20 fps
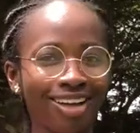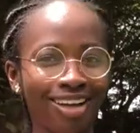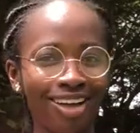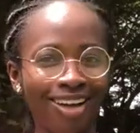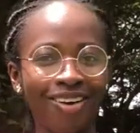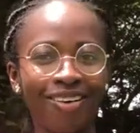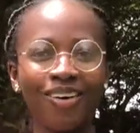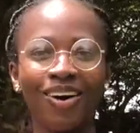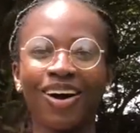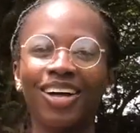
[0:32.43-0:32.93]

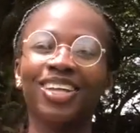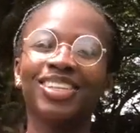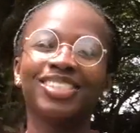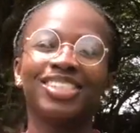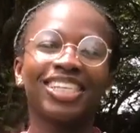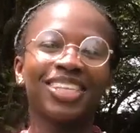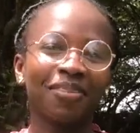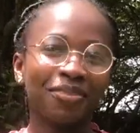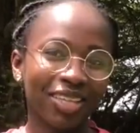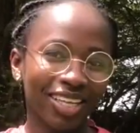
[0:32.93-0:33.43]
Oh, I have to
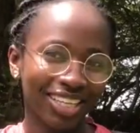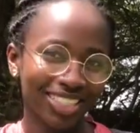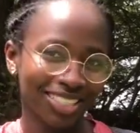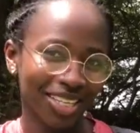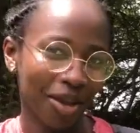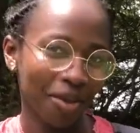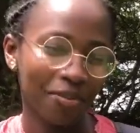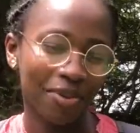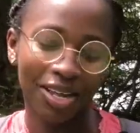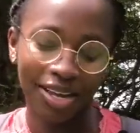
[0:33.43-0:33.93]
say something in
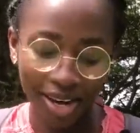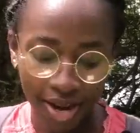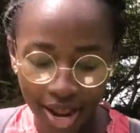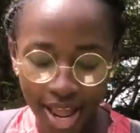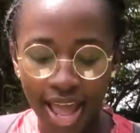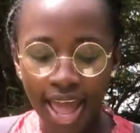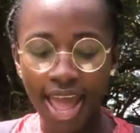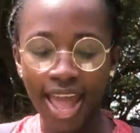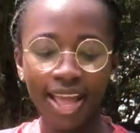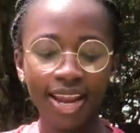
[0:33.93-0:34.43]
German.
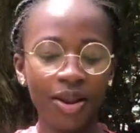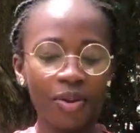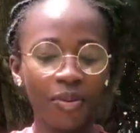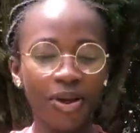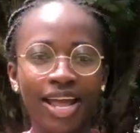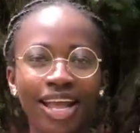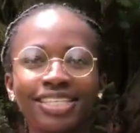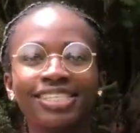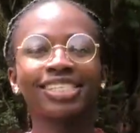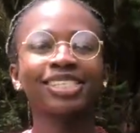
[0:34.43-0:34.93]

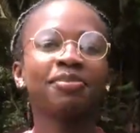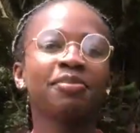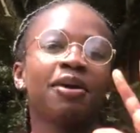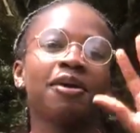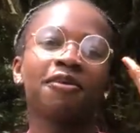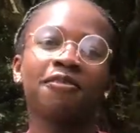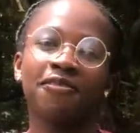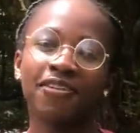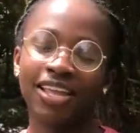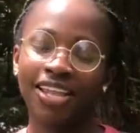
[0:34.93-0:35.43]
Anyway, it is
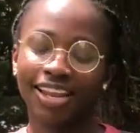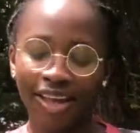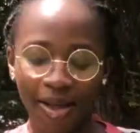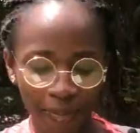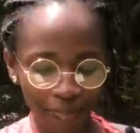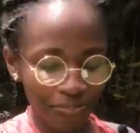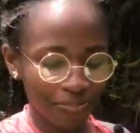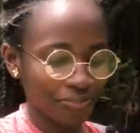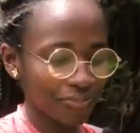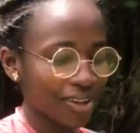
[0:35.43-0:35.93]

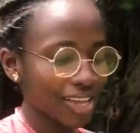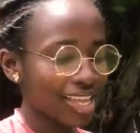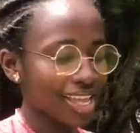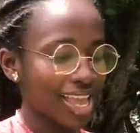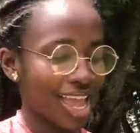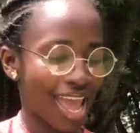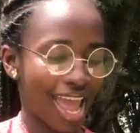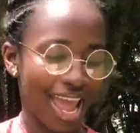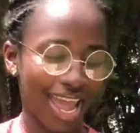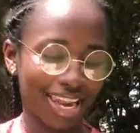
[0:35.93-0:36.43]
Melvina.
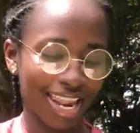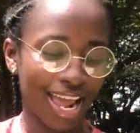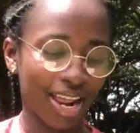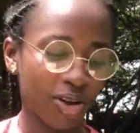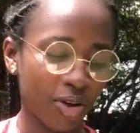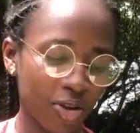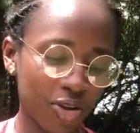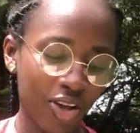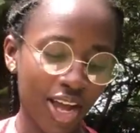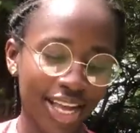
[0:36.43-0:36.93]
And I
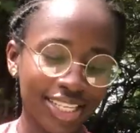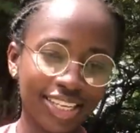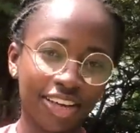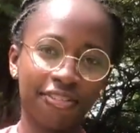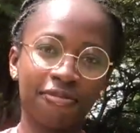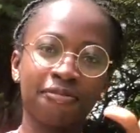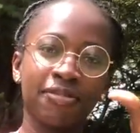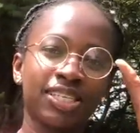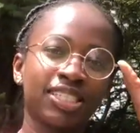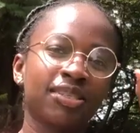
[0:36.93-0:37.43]
know you guys
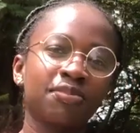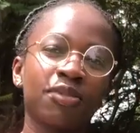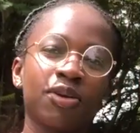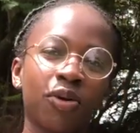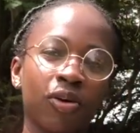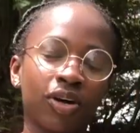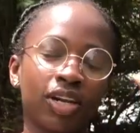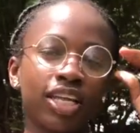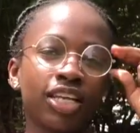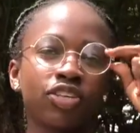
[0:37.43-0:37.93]
have missed me
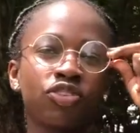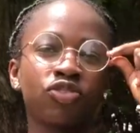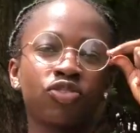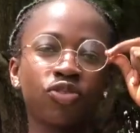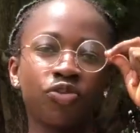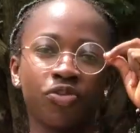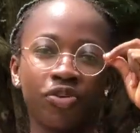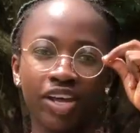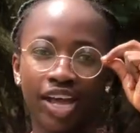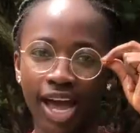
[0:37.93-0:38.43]
on Insta
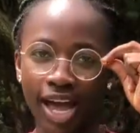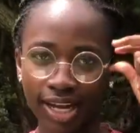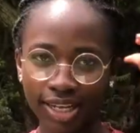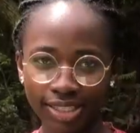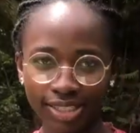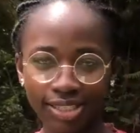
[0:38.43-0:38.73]
React.